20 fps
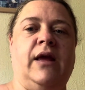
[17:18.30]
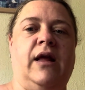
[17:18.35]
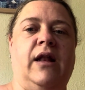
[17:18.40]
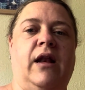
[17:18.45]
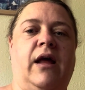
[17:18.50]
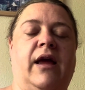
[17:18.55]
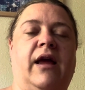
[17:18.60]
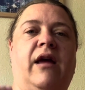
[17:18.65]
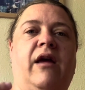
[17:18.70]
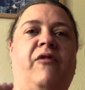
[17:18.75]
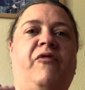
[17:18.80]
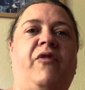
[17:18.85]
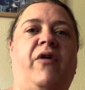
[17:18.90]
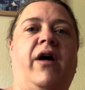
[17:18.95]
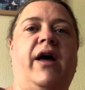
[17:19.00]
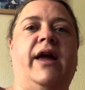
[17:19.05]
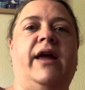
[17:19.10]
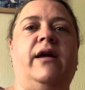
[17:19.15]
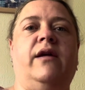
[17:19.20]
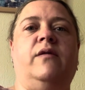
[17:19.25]
like if
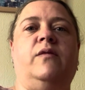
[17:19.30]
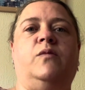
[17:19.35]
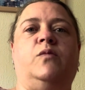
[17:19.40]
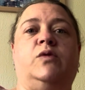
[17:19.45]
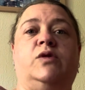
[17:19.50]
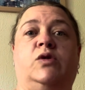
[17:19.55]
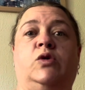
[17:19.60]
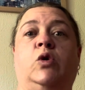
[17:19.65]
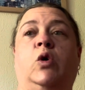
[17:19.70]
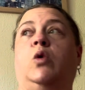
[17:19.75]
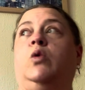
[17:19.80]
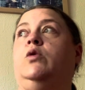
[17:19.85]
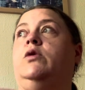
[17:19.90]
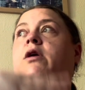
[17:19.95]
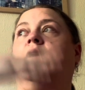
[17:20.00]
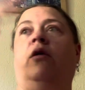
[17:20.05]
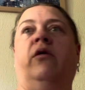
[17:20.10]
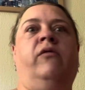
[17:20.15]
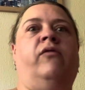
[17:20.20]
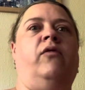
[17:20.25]
I was
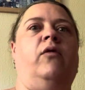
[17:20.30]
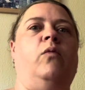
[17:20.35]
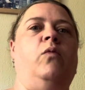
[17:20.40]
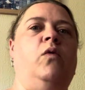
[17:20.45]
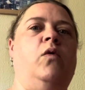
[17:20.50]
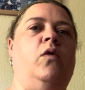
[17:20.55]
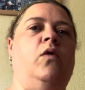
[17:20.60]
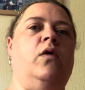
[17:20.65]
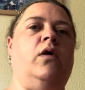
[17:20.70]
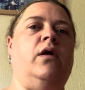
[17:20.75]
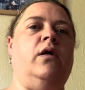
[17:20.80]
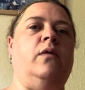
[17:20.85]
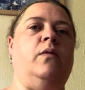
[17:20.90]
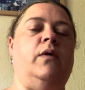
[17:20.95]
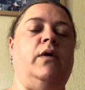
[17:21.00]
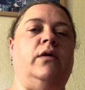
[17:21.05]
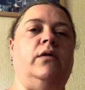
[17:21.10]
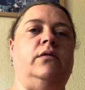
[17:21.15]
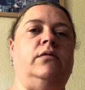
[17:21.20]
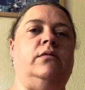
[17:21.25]
told going for a walk,
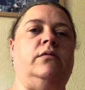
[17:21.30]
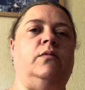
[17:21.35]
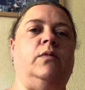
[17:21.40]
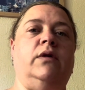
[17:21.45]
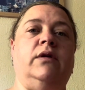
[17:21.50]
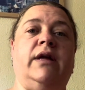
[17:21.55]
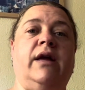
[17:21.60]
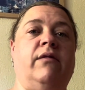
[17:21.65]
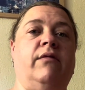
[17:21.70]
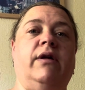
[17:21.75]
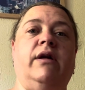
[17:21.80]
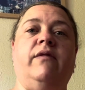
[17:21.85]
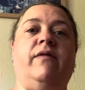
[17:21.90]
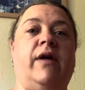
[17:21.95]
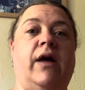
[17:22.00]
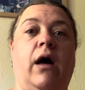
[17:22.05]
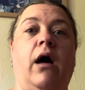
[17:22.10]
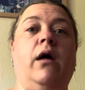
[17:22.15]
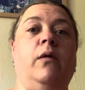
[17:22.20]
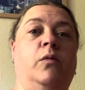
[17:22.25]
we'll get rid of
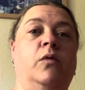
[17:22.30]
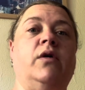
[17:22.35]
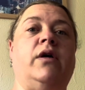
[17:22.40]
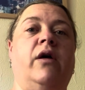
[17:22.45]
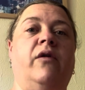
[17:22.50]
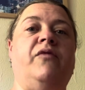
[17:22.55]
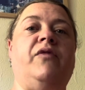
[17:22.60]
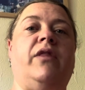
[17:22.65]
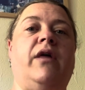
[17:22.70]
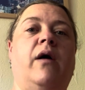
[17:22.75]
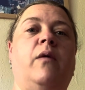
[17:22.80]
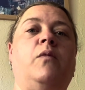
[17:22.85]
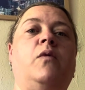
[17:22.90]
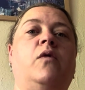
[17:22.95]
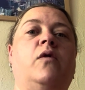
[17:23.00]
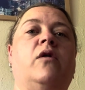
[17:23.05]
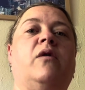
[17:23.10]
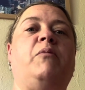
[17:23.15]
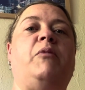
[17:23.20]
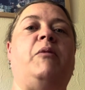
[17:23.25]
it, I will go for that
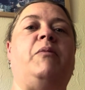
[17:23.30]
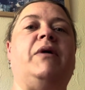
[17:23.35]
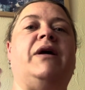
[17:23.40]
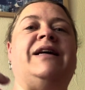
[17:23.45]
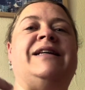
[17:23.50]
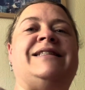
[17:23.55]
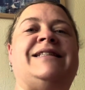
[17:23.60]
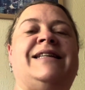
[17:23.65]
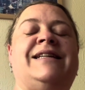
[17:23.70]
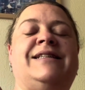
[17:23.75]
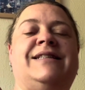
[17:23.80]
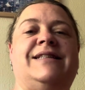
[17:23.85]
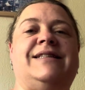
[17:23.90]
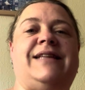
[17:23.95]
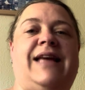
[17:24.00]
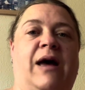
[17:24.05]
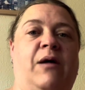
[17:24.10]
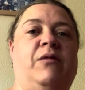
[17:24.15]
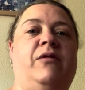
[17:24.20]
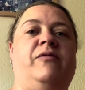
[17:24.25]
walk. But because this is
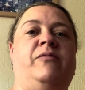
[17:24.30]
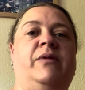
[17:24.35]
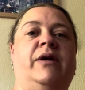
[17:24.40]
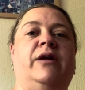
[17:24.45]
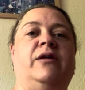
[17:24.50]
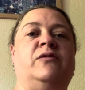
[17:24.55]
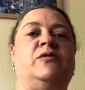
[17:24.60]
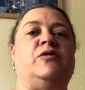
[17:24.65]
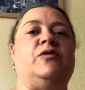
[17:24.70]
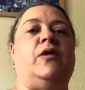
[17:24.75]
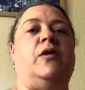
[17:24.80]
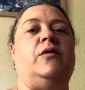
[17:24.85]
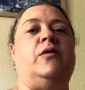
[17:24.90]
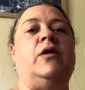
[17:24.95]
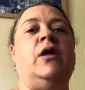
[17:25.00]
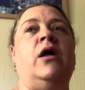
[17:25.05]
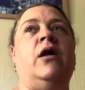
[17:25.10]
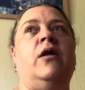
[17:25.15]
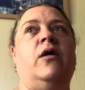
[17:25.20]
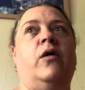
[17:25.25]
out of my control,
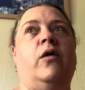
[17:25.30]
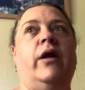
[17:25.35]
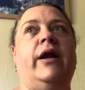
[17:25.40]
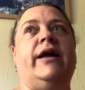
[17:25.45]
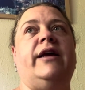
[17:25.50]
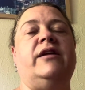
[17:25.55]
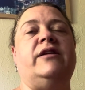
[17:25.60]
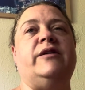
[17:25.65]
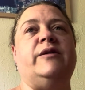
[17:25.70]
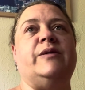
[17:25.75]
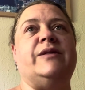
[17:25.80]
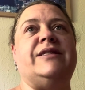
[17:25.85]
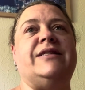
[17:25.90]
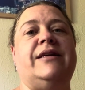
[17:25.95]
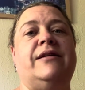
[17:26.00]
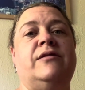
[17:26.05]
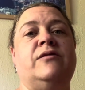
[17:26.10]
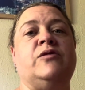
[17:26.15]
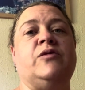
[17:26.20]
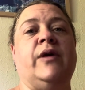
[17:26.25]
all I can do is
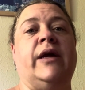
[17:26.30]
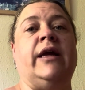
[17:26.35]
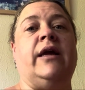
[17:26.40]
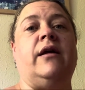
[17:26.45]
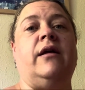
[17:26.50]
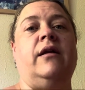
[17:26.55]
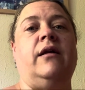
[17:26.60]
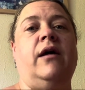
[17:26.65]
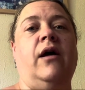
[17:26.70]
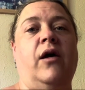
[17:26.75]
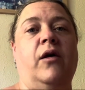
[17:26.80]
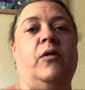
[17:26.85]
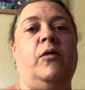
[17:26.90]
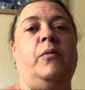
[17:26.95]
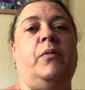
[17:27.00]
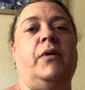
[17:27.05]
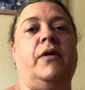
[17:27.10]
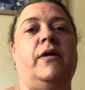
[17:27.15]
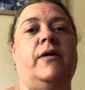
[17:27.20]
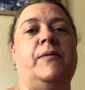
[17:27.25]
sit and drink and
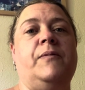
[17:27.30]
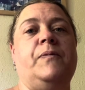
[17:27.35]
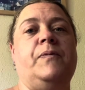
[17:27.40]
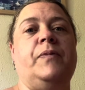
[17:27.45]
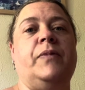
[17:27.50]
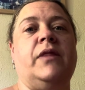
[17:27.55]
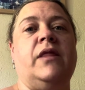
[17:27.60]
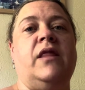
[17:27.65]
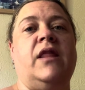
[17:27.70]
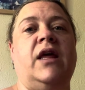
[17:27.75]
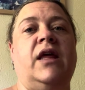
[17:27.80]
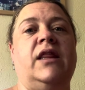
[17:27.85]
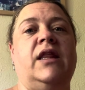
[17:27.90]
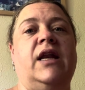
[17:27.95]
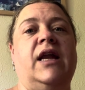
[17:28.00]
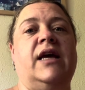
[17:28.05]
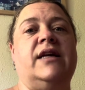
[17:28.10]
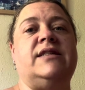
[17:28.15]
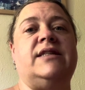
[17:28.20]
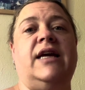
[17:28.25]
hope that in the
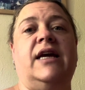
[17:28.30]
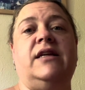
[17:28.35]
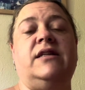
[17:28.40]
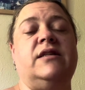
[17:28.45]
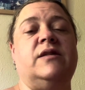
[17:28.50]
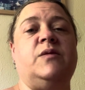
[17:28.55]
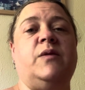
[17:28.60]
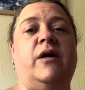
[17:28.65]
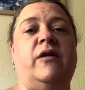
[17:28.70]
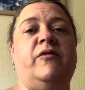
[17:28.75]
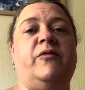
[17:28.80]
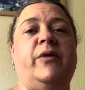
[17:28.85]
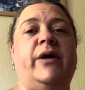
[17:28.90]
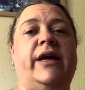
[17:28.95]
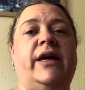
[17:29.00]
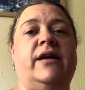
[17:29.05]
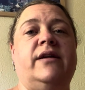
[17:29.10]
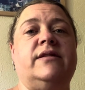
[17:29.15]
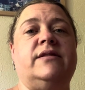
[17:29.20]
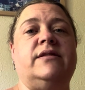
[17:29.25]
next 8 to 12
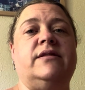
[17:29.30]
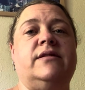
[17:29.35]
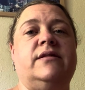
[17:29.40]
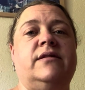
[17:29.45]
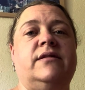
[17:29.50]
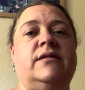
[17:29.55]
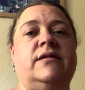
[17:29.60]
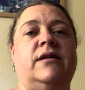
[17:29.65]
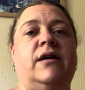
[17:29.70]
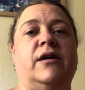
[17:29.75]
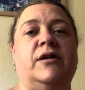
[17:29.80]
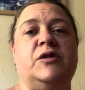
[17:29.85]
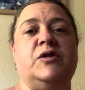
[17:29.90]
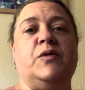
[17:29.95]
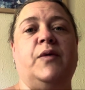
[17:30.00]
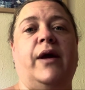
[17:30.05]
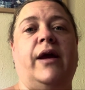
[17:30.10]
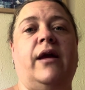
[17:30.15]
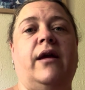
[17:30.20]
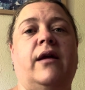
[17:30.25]
weeks, I
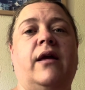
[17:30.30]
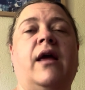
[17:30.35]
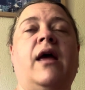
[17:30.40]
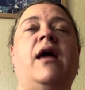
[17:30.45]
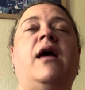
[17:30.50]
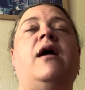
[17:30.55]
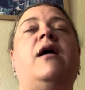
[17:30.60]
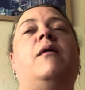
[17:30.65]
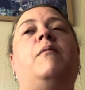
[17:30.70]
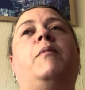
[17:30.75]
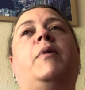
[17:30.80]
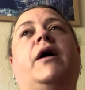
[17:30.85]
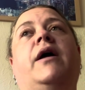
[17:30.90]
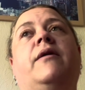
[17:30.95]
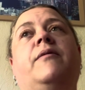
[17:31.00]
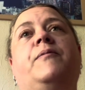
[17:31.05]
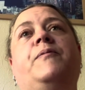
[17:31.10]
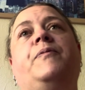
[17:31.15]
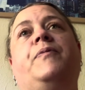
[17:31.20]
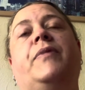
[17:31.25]
shrink.
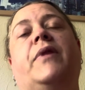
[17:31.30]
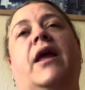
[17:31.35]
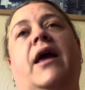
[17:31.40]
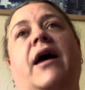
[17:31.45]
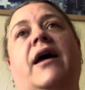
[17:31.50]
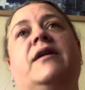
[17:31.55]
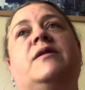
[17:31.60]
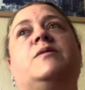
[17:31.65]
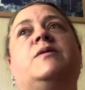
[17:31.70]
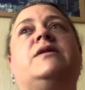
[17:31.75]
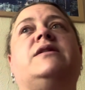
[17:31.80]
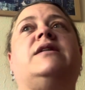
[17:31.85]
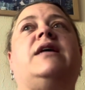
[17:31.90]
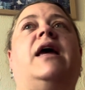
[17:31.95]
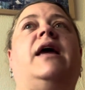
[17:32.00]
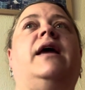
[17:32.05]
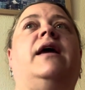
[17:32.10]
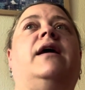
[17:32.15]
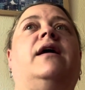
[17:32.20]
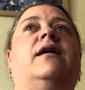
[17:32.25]
But as we're
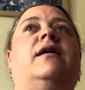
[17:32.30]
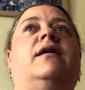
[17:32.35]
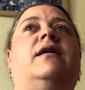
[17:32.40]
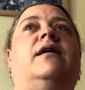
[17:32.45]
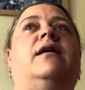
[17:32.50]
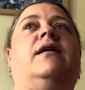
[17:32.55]
saying,